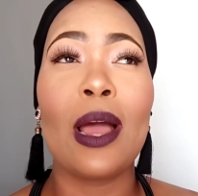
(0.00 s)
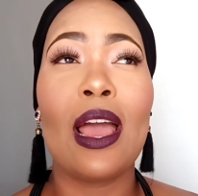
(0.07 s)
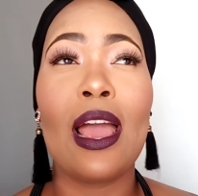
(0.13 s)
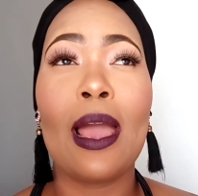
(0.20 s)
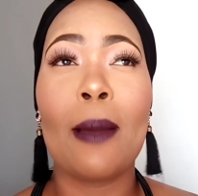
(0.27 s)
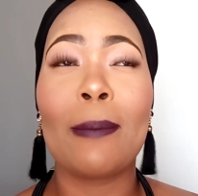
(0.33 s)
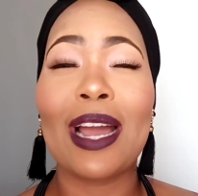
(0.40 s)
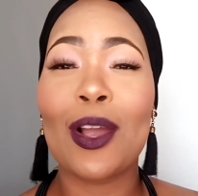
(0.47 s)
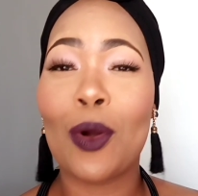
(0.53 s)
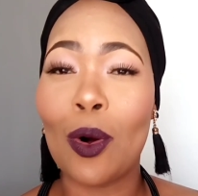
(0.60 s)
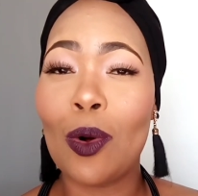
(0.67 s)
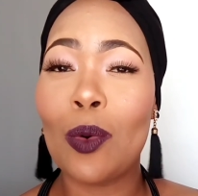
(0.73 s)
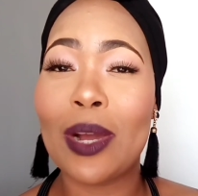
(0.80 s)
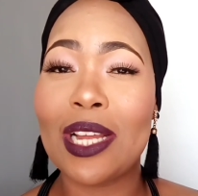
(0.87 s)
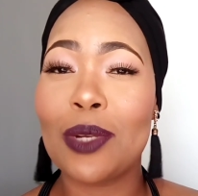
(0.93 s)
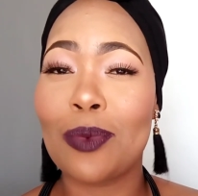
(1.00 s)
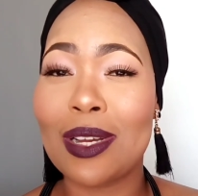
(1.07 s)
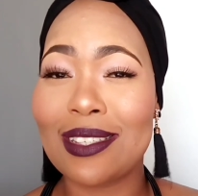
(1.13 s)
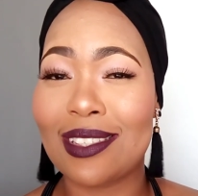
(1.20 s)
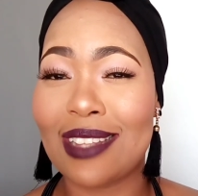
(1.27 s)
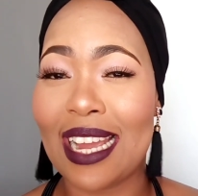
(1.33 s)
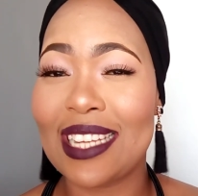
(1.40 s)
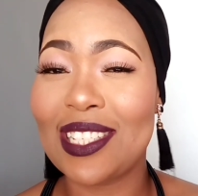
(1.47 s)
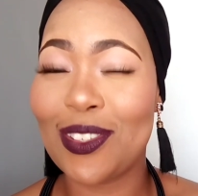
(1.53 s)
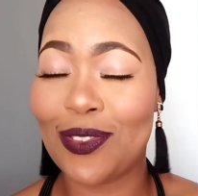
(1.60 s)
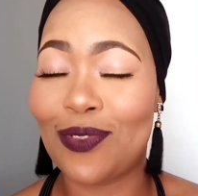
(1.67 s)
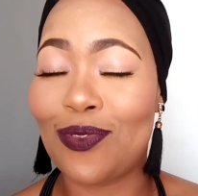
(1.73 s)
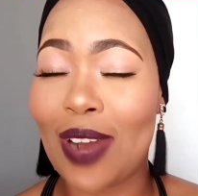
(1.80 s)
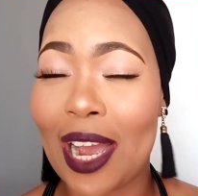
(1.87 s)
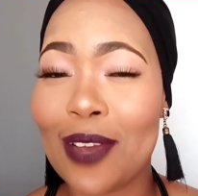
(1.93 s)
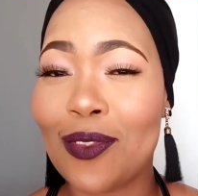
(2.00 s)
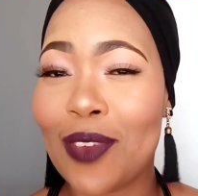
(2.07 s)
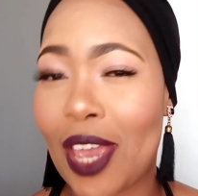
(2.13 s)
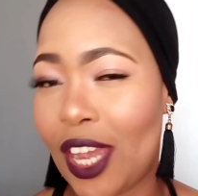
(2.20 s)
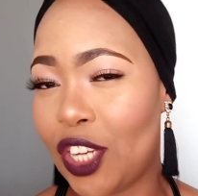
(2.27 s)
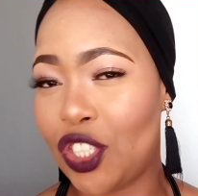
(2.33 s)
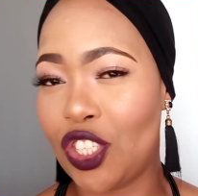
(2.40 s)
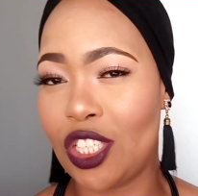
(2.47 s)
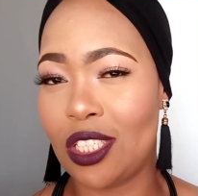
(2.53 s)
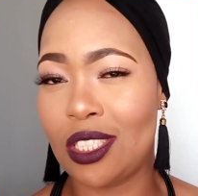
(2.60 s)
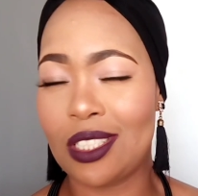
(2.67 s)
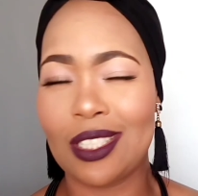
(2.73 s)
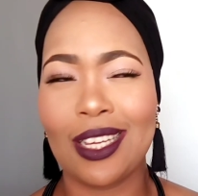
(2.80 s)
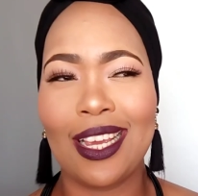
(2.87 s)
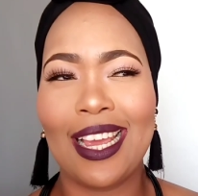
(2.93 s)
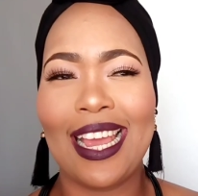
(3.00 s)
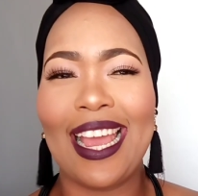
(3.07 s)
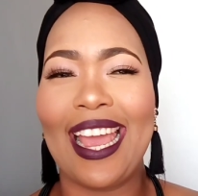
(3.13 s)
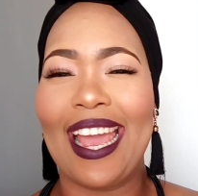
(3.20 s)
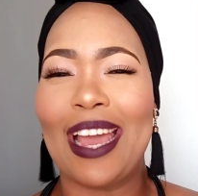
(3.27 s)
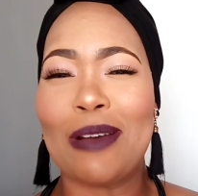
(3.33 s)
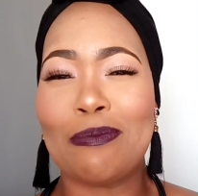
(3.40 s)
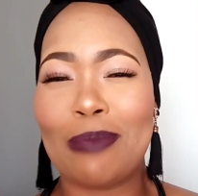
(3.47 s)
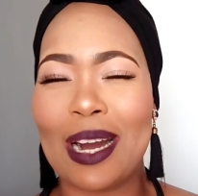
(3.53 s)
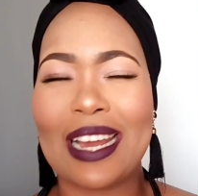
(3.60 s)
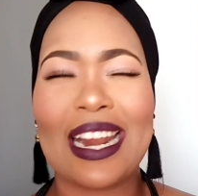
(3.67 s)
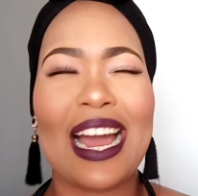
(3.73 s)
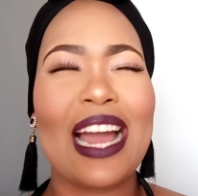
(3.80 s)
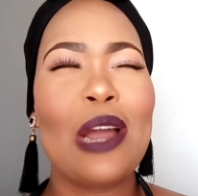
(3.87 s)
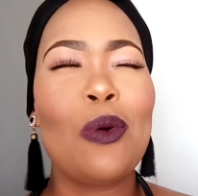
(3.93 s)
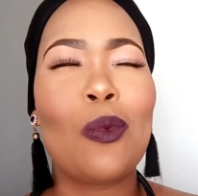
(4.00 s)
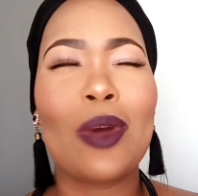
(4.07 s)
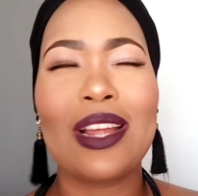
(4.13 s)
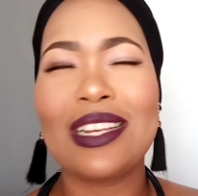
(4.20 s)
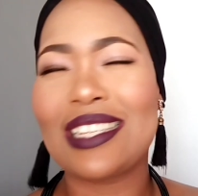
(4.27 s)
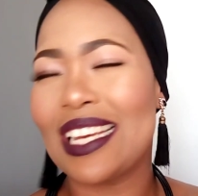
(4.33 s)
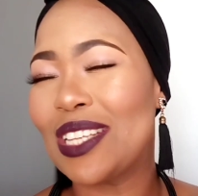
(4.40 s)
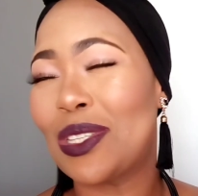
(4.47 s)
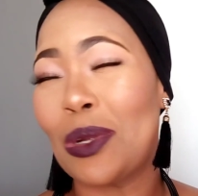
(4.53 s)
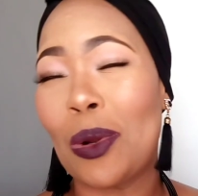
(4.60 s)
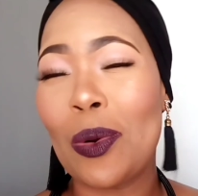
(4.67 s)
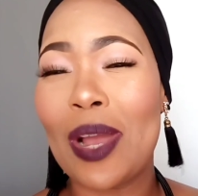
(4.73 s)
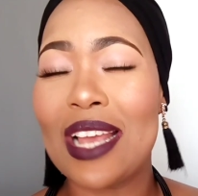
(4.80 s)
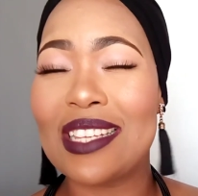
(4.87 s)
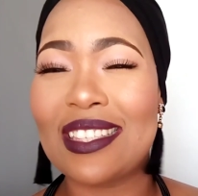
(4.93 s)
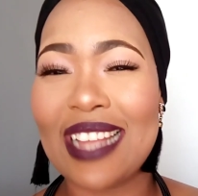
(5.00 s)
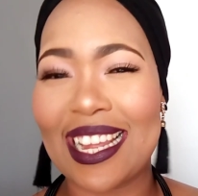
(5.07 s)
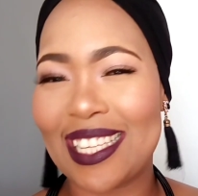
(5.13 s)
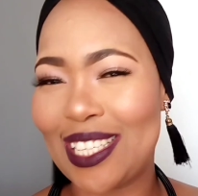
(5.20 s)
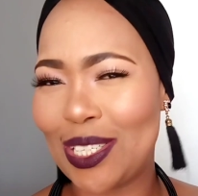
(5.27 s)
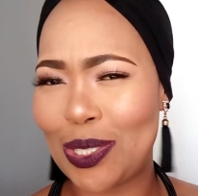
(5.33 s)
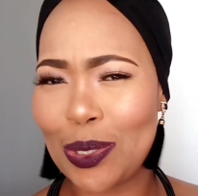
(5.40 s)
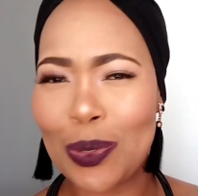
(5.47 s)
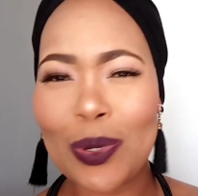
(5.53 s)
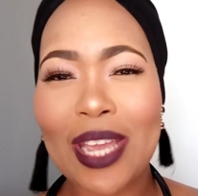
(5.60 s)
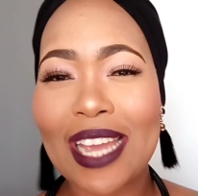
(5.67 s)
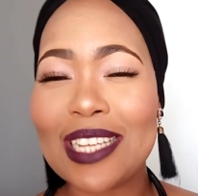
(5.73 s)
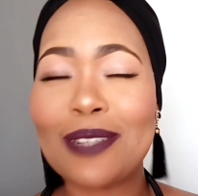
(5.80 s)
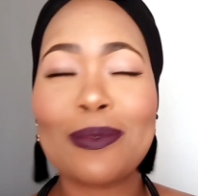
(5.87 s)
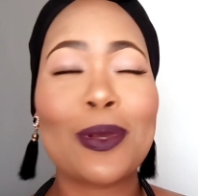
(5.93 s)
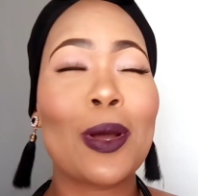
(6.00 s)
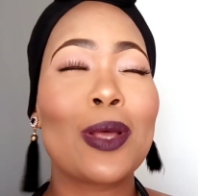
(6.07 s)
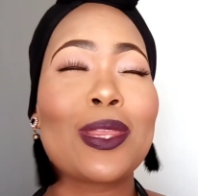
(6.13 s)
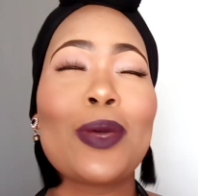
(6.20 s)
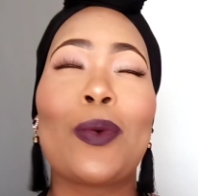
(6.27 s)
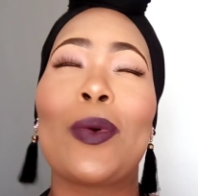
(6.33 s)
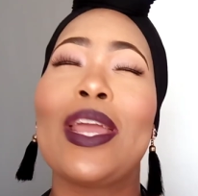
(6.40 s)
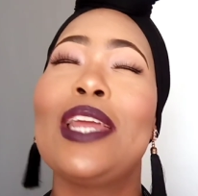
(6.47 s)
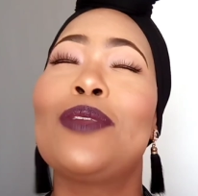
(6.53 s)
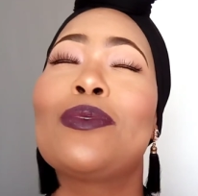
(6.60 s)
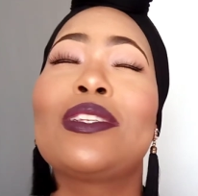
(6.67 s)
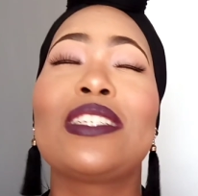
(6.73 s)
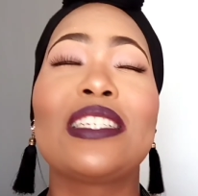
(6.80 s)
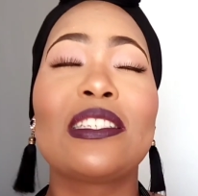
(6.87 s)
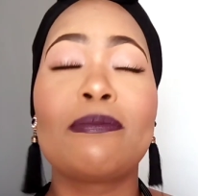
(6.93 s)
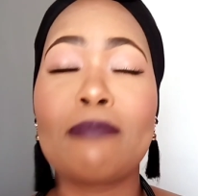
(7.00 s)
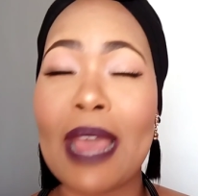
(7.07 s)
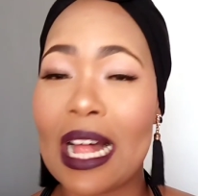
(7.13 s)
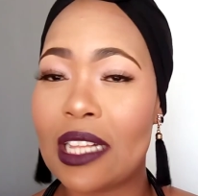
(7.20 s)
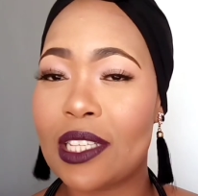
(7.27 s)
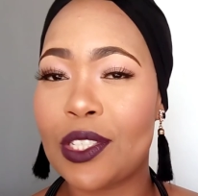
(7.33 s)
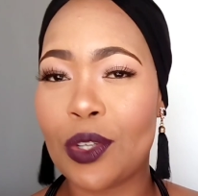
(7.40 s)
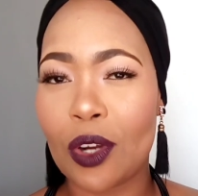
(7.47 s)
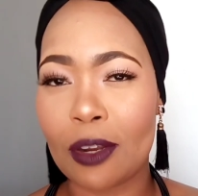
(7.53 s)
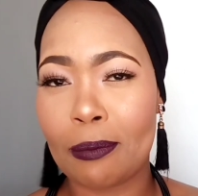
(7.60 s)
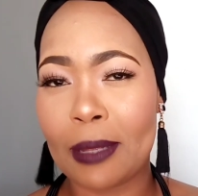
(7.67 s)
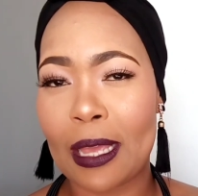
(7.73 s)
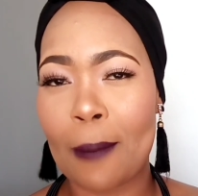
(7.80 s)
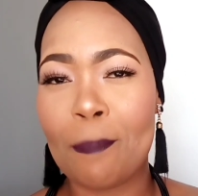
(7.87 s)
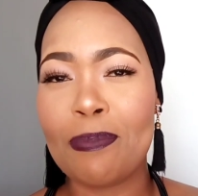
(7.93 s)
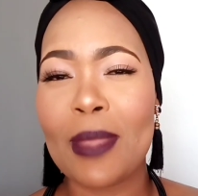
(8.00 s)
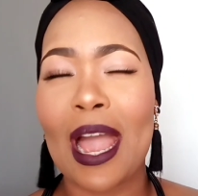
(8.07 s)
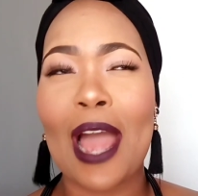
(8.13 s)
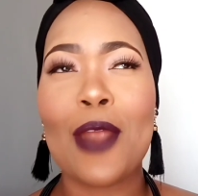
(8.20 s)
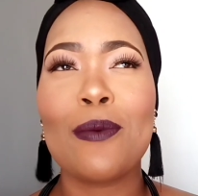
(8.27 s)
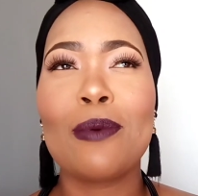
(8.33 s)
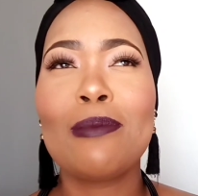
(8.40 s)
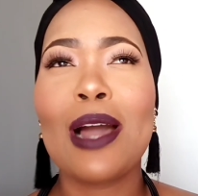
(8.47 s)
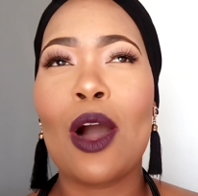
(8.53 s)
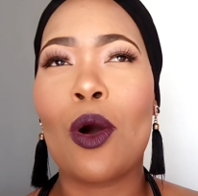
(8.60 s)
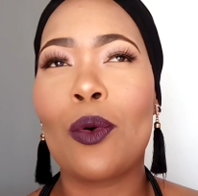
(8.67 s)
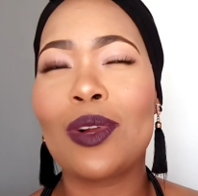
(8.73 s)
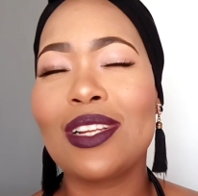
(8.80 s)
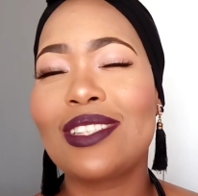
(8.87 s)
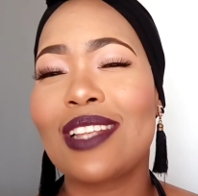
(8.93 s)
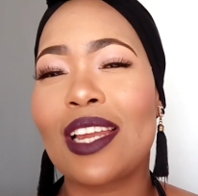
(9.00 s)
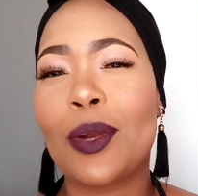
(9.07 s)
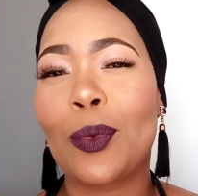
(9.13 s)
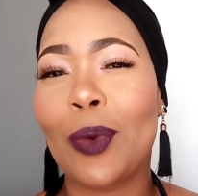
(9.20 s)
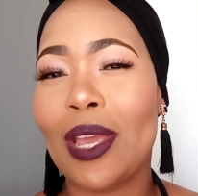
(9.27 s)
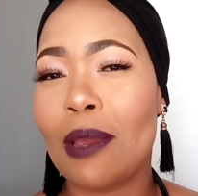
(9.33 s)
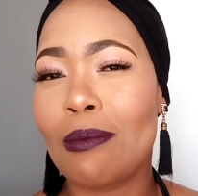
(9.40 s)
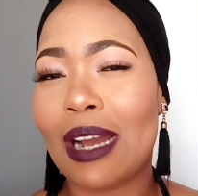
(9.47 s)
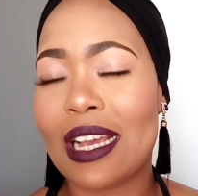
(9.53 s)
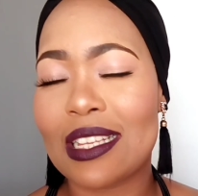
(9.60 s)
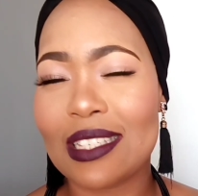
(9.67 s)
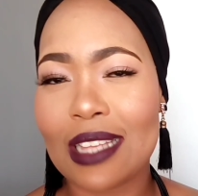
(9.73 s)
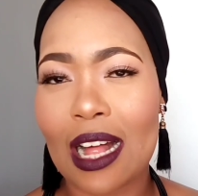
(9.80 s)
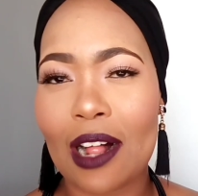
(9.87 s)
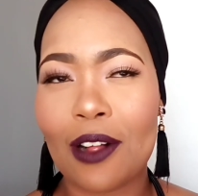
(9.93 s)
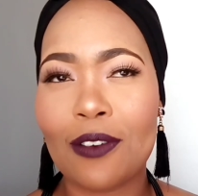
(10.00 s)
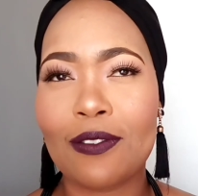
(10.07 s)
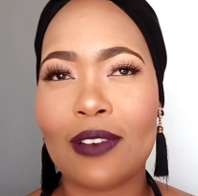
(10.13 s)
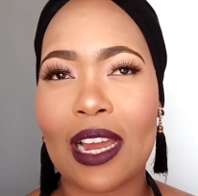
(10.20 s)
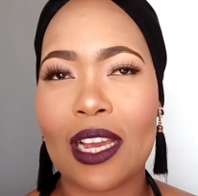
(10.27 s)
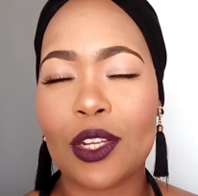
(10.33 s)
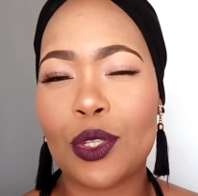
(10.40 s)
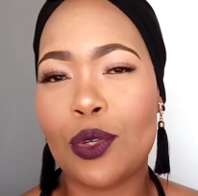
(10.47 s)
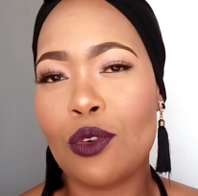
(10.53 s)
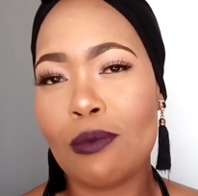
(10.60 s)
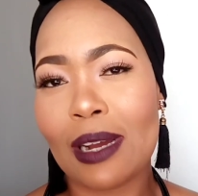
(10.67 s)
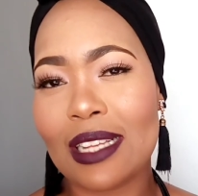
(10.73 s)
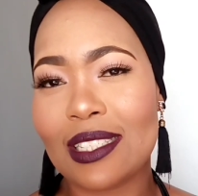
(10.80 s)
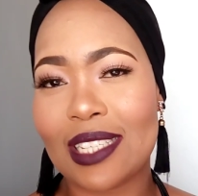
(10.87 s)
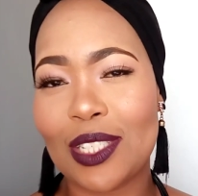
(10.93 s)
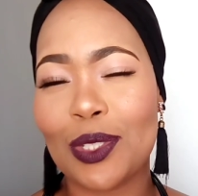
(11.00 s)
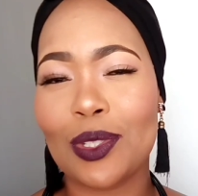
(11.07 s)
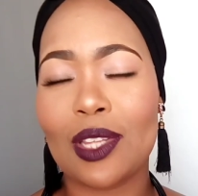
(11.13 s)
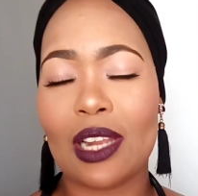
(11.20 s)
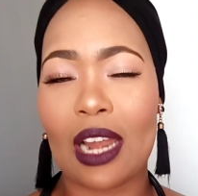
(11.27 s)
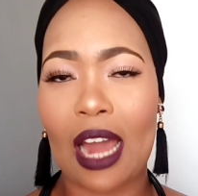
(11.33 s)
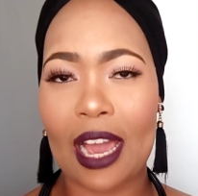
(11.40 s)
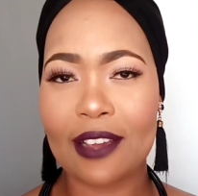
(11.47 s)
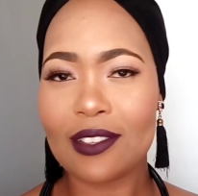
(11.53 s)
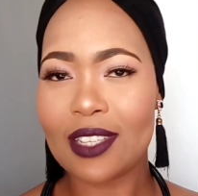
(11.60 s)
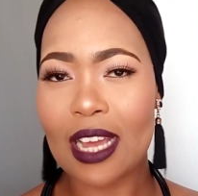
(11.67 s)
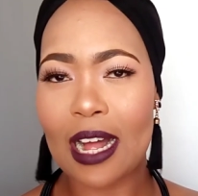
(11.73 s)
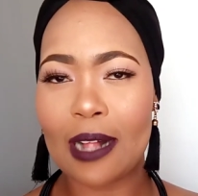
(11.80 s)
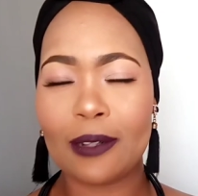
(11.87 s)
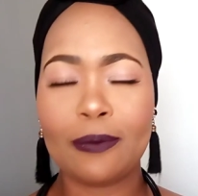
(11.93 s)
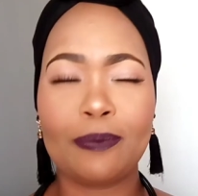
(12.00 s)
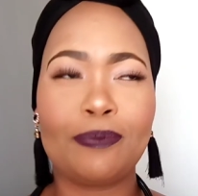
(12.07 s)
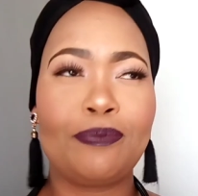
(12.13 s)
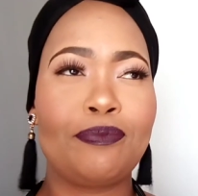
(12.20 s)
Uh, my goal weight was ninety-five kilograms, but I went as low as ninety-two kilograms because the weight was just melting on me. I remember I only started weighing myself like two months into the lifestyle,